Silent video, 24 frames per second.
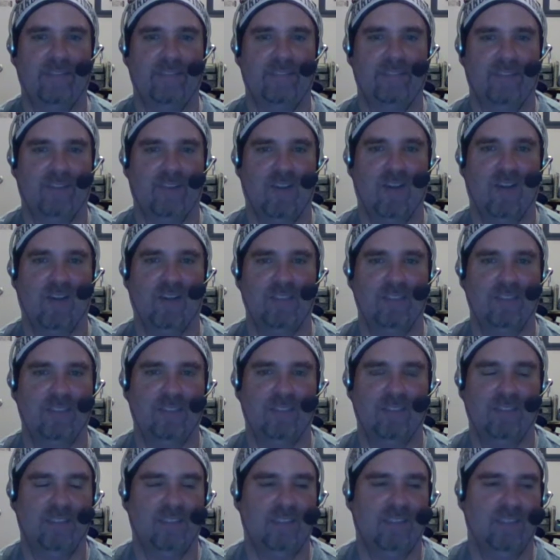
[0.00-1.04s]
Nobody
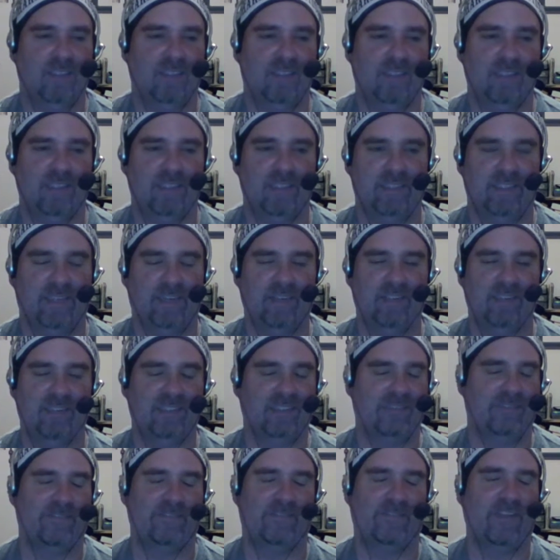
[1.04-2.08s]
wins!
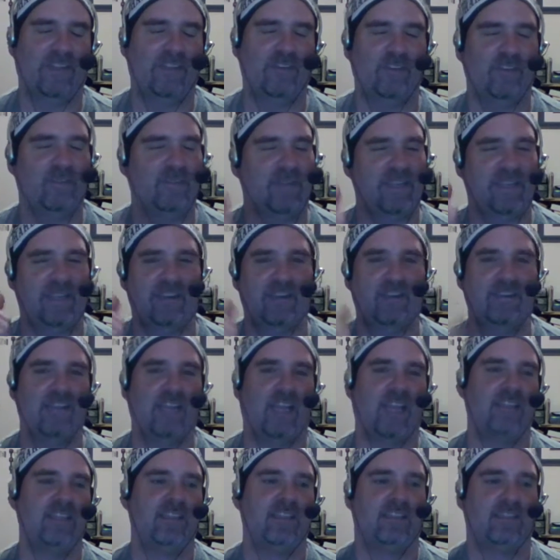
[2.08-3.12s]
And that was
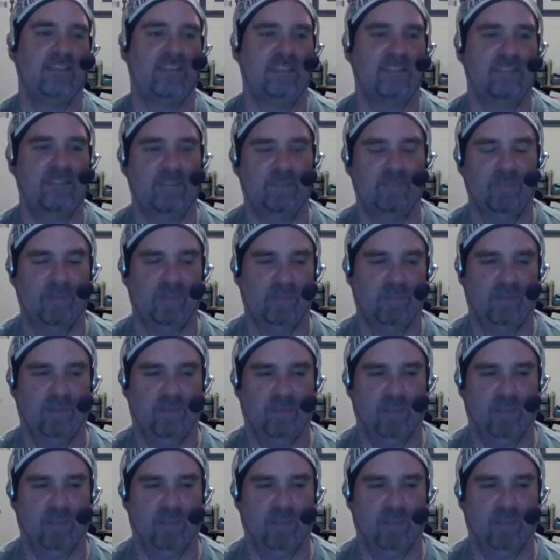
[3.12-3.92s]
just disappointing.